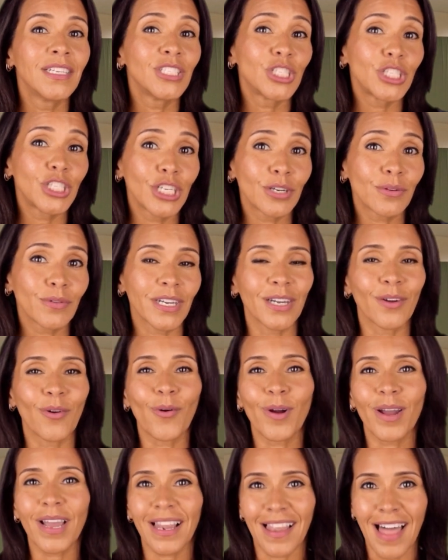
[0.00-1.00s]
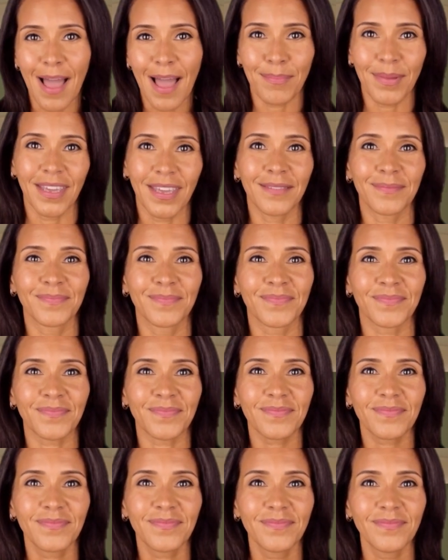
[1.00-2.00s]
cheering or clapping.
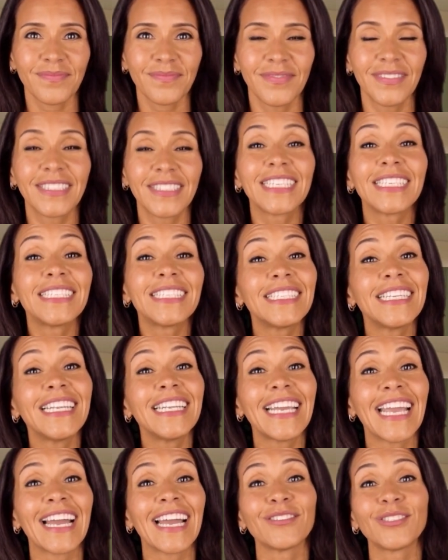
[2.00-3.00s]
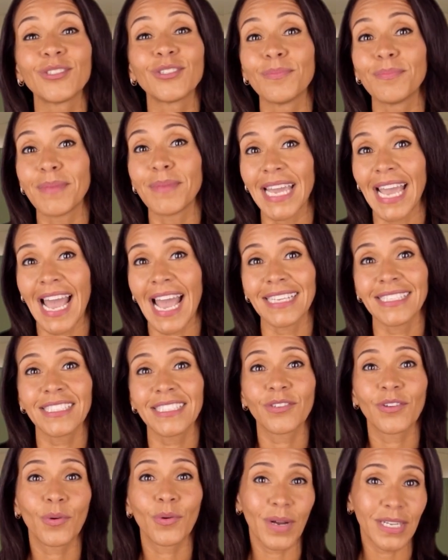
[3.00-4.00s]
The City Council may
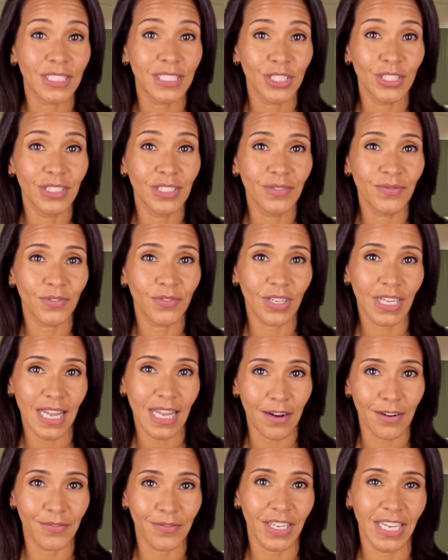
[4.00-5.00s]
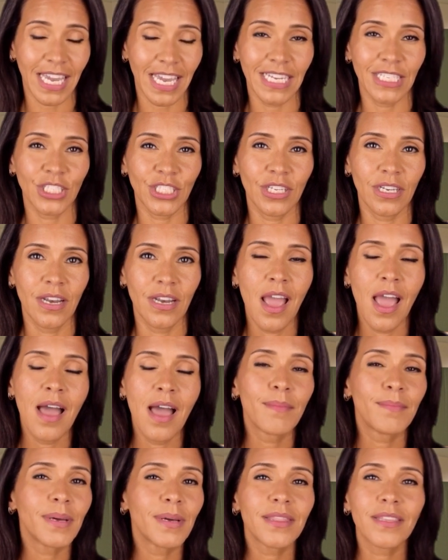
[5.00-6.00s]
ask questions for clarification,
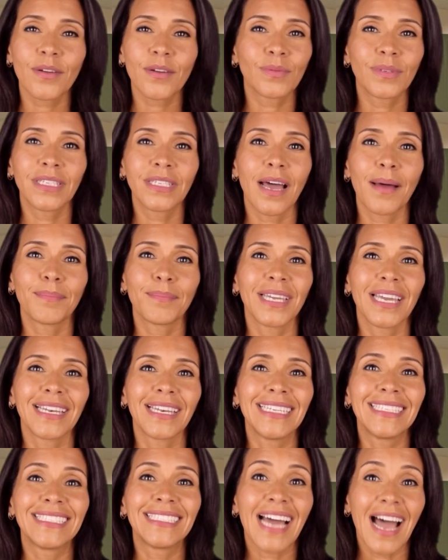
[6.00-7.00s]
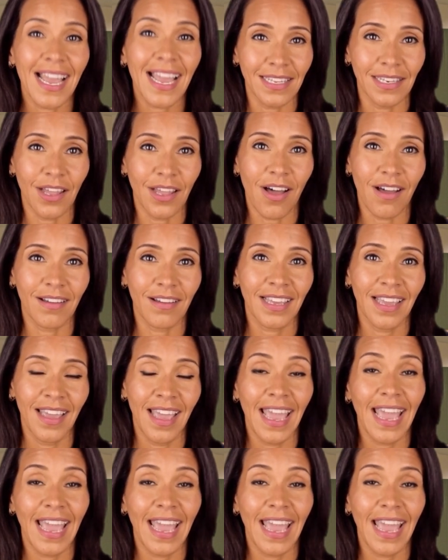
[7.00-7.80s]
but there will not be any dialogue.